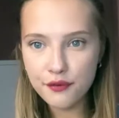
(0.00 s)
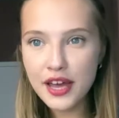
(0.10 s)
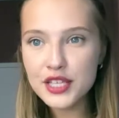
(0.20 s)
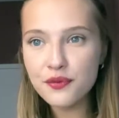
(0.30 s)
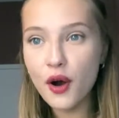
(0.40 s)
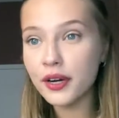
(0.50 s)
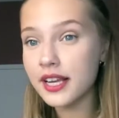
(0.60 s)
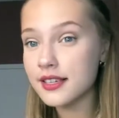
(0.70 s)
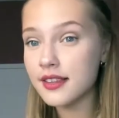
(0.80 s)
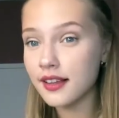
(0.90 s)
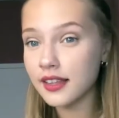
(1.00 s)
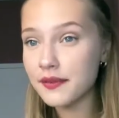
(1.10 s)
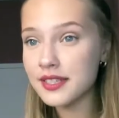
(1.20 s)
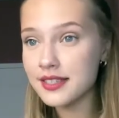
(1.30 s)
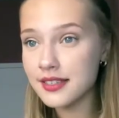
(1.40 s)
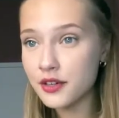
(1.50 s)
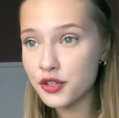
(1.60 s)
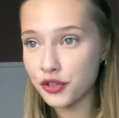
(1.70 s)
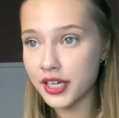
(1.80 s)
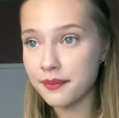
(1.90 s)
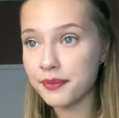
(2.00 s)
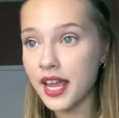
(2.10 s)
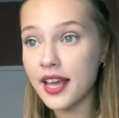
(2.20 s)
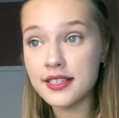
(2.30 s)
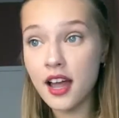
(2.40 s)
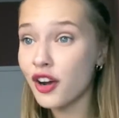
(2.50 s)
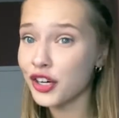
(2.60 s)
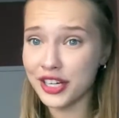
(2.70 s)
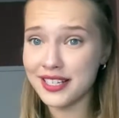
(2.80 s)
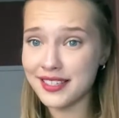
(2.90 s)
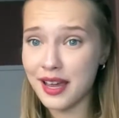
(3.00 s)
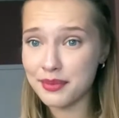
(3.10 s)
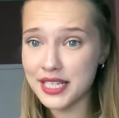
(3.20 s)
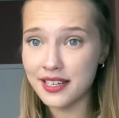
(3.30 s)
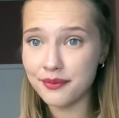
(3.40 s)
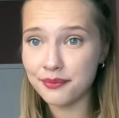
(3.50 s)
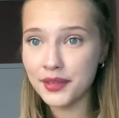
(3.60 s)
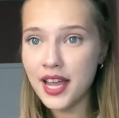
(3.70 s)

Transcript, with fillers: Fast forwarding to the 11th century, and Hungary stepped in.